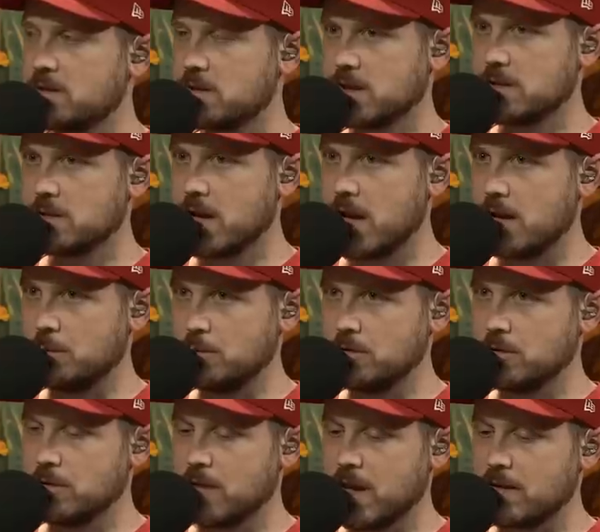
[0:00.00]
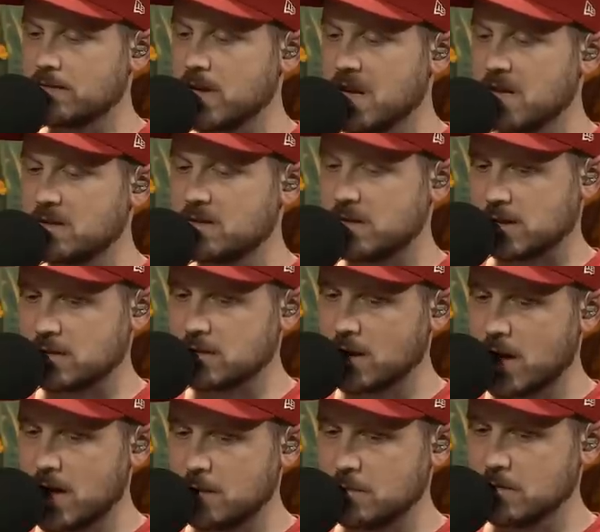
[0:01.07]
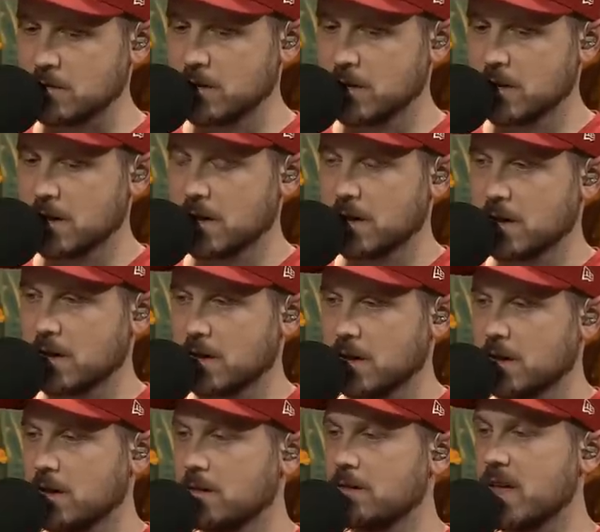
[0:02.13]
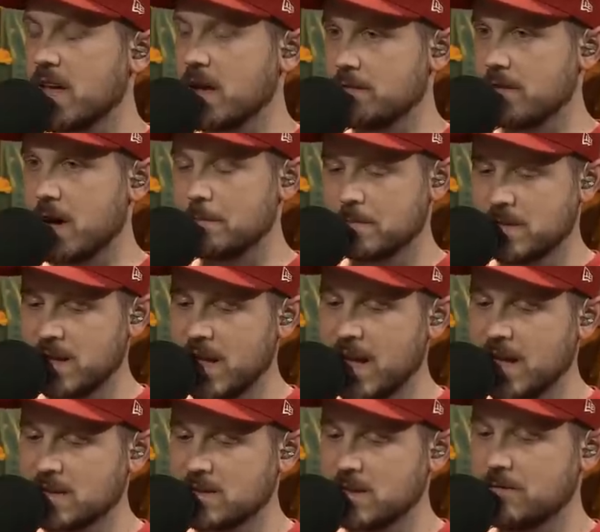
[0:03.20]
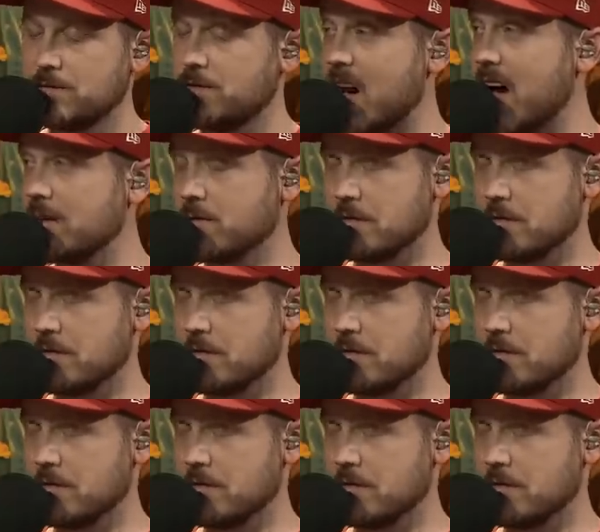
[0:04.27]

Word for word: six games. They have done it six times. They have upped the ante five